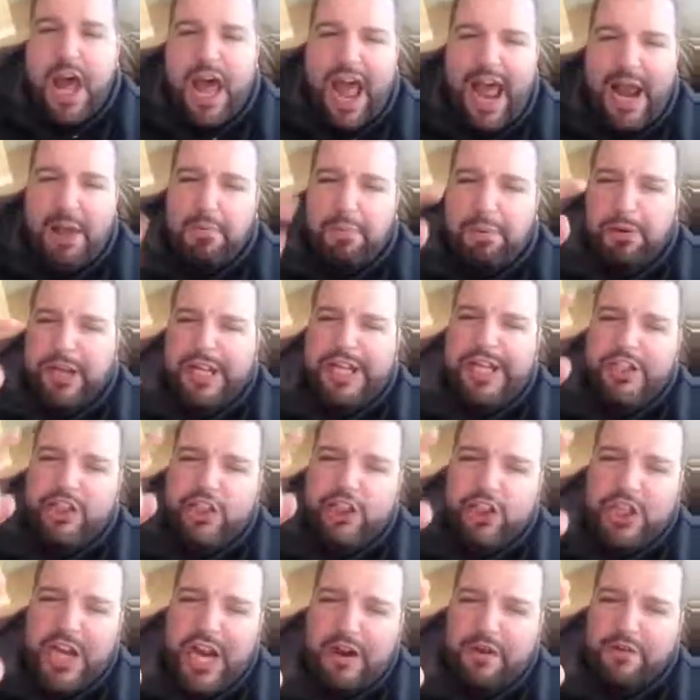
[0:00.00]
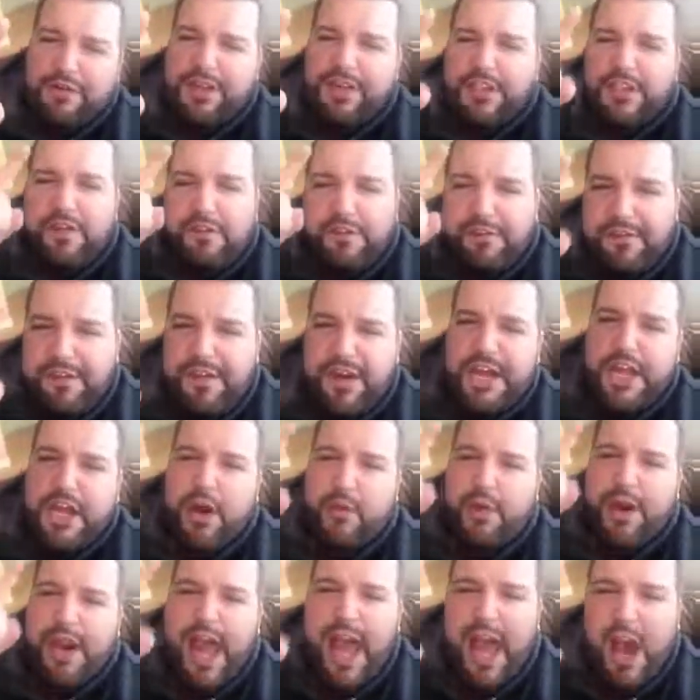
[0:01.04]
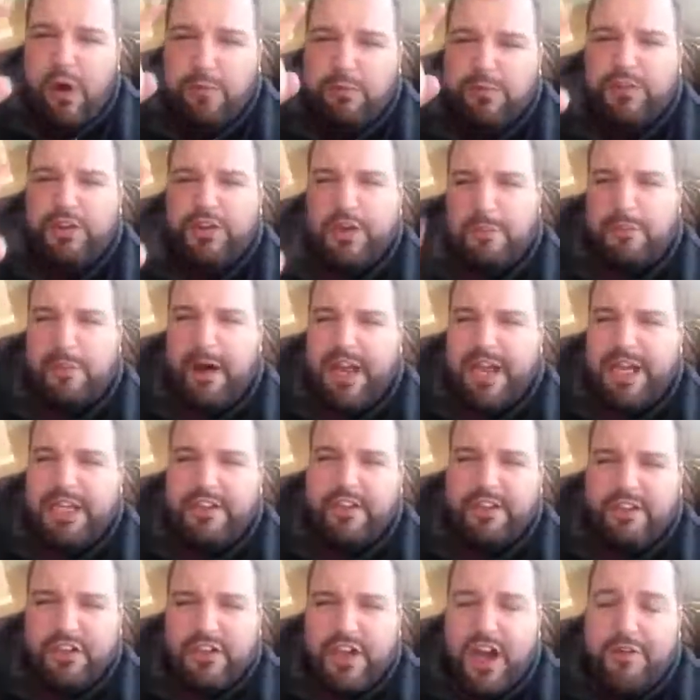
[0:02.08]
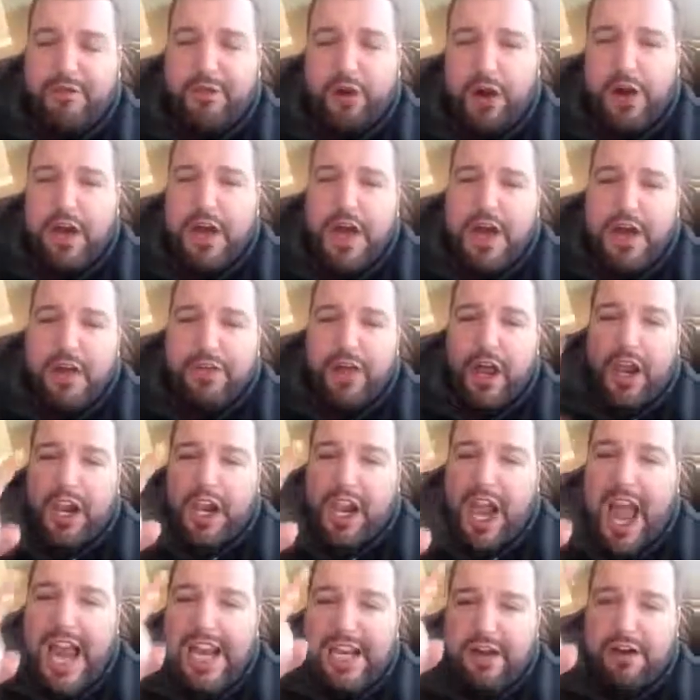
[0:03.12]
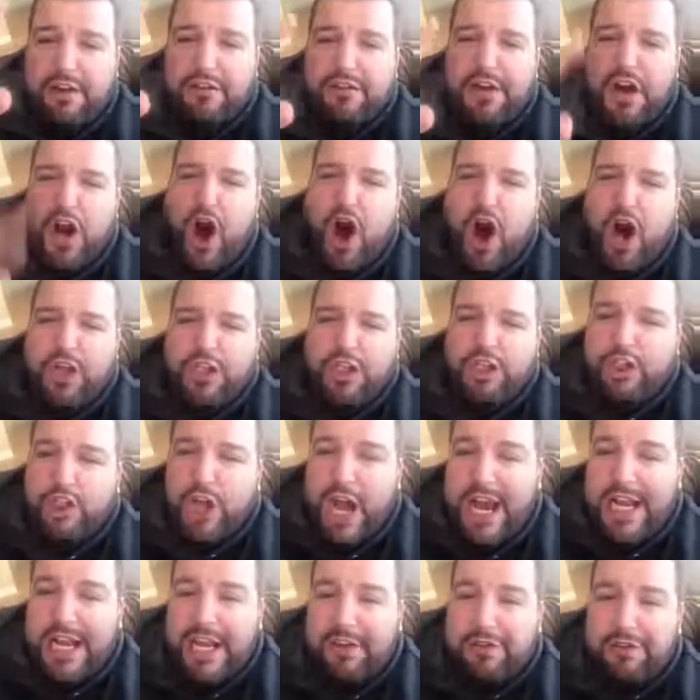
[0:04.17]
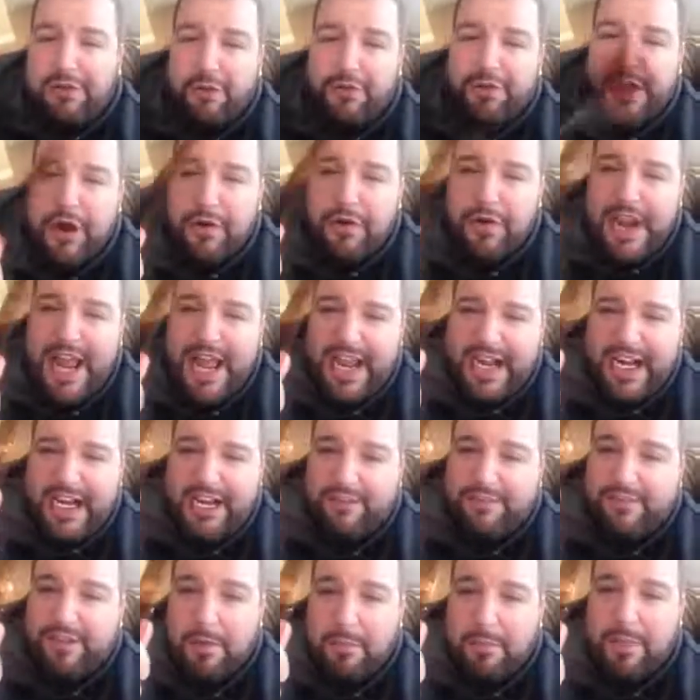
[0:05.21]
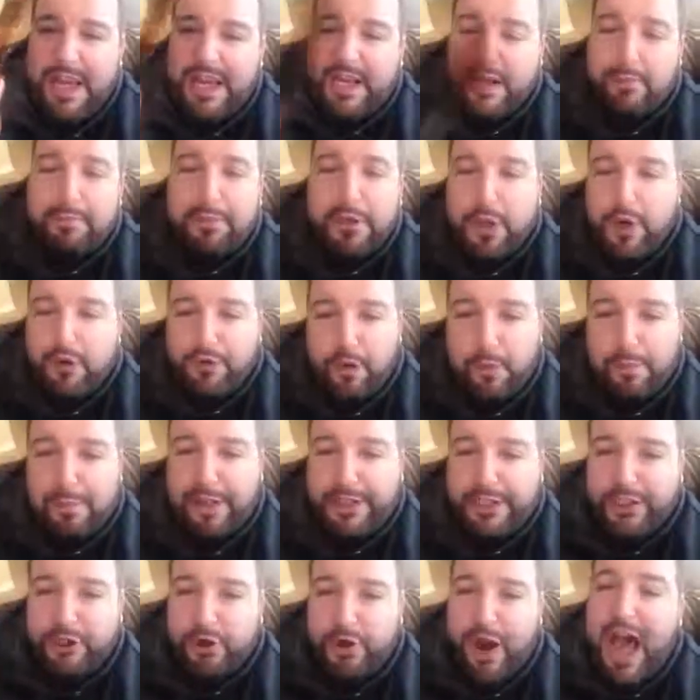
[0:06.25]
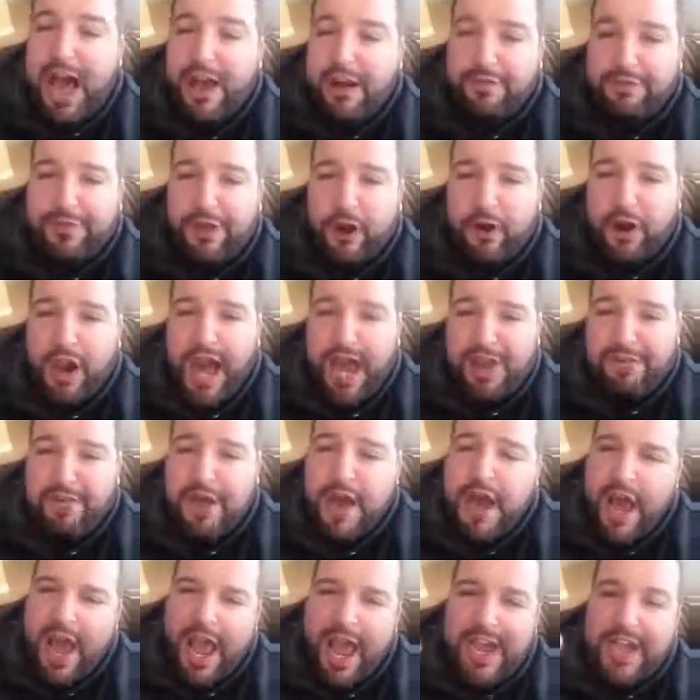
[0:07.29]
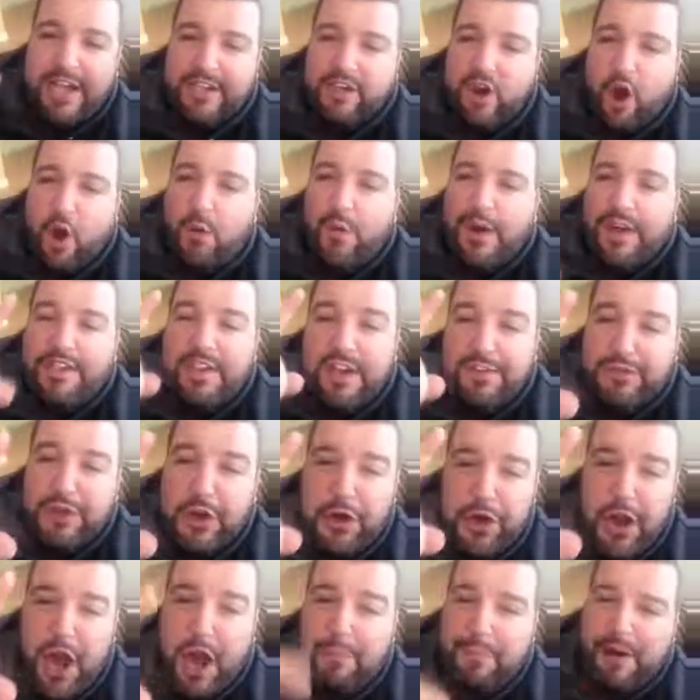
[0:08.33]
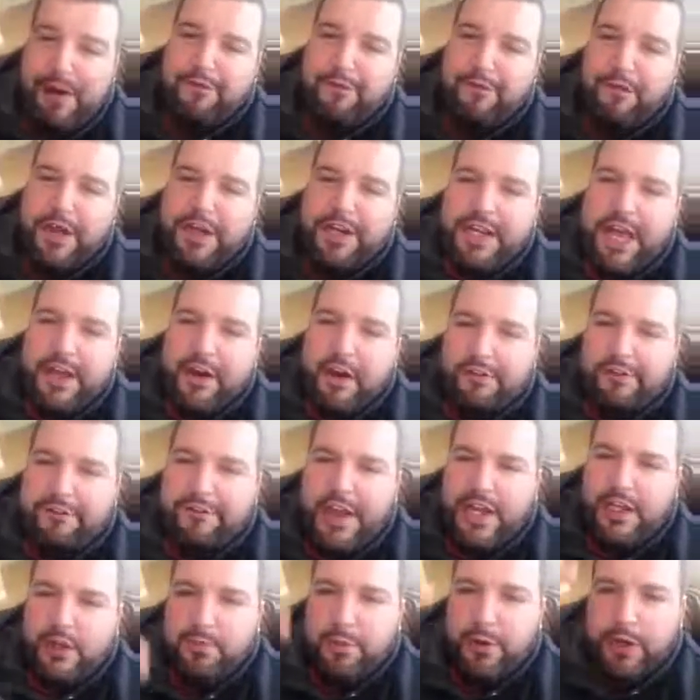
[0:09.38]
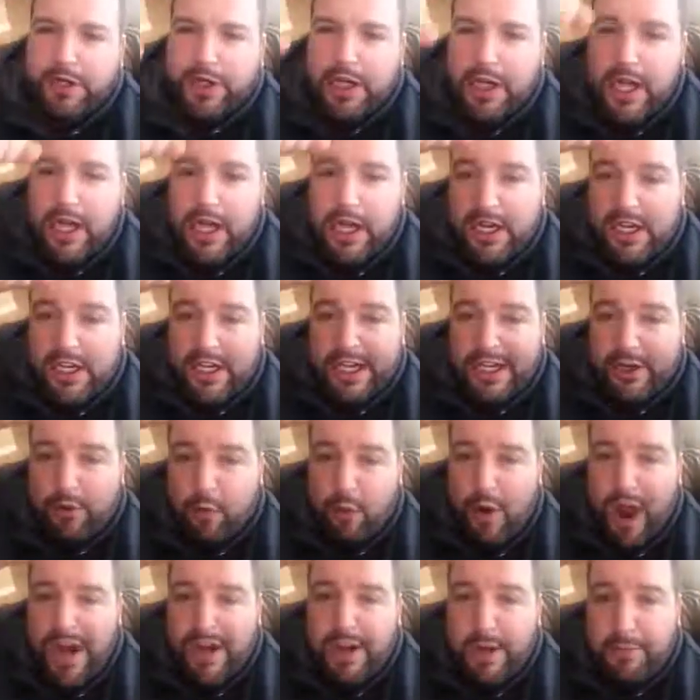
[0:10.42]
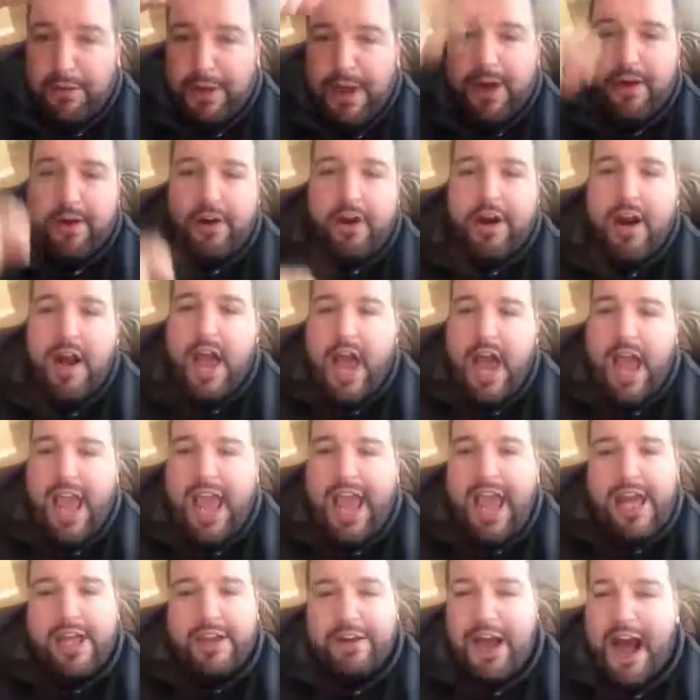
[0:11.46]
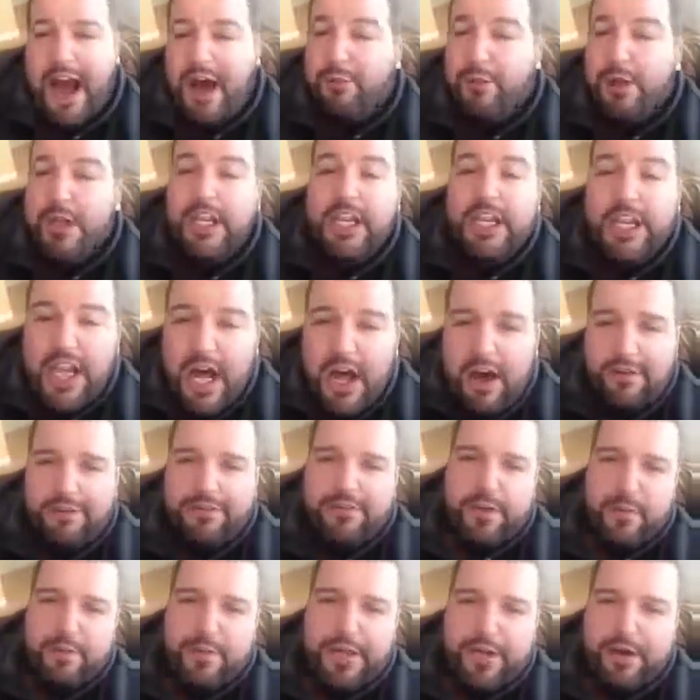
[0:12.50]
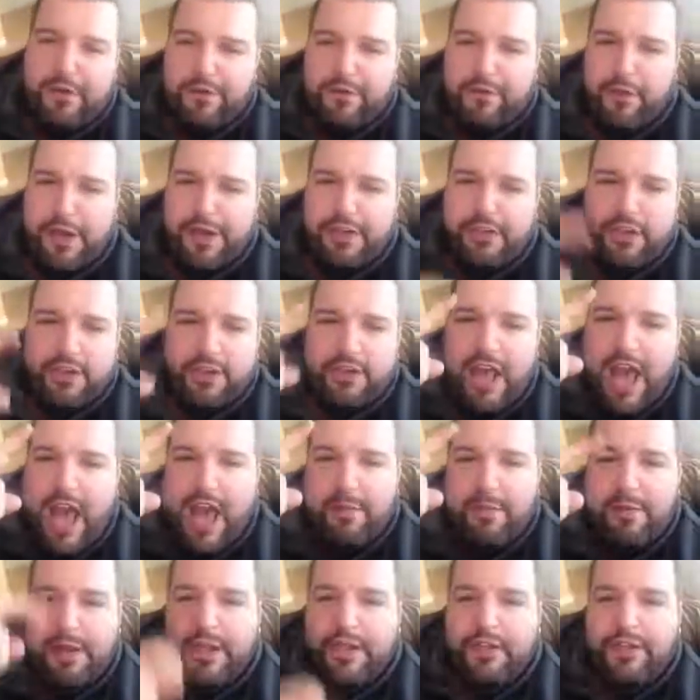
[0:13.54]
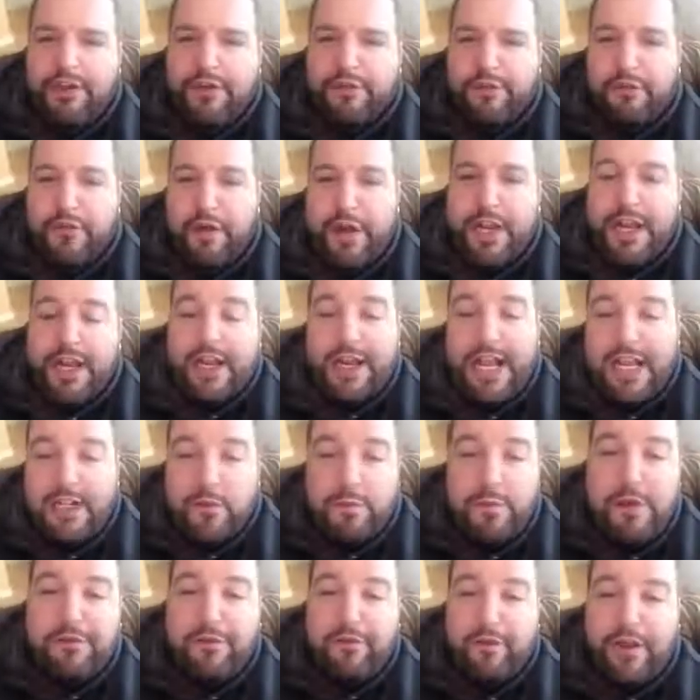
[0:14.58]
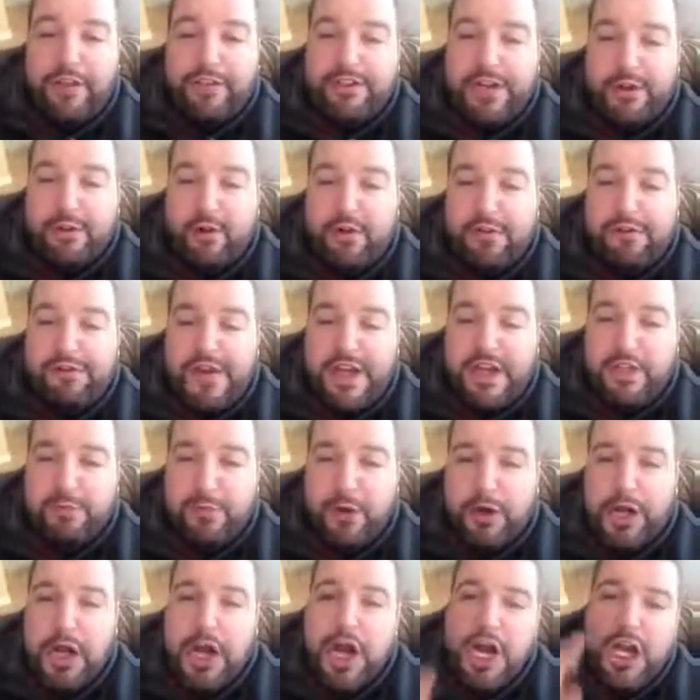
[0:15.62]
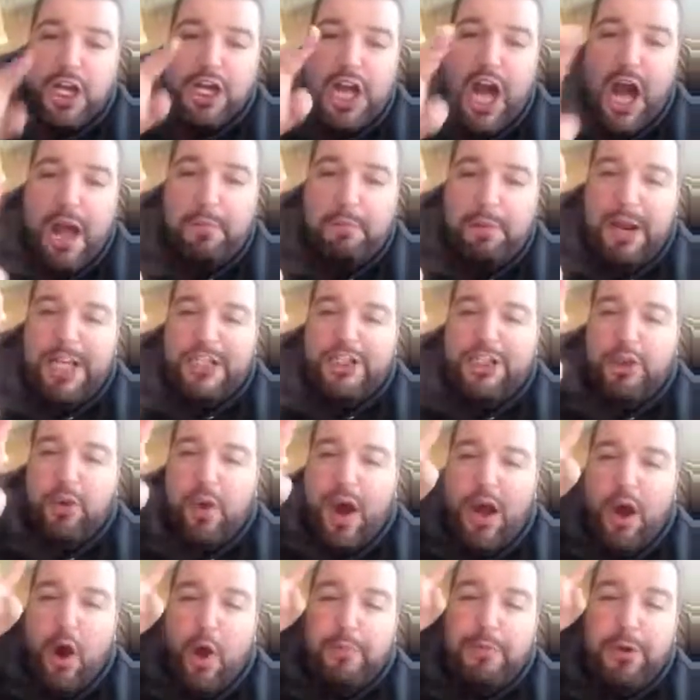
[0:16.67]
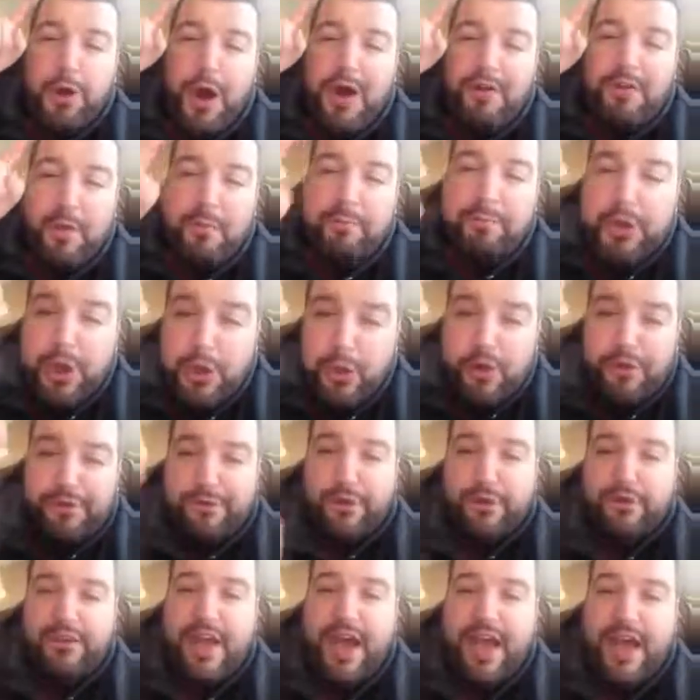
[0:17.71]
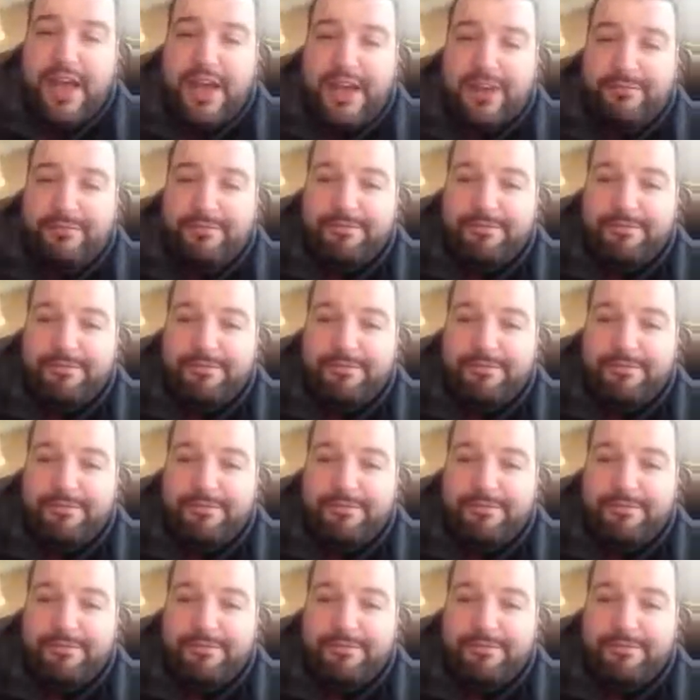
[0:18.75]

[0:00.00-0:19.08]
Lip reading: And please share this video and help somebody discover the light of God shining through their negative to make a beautiful picture out of their life. And as always, if not my friend yet on Facebook, click right up here and I would love to be your friend. Just add me as your friend and let's be friends here on Facebook. God bless you. I hope you have a beautiful day.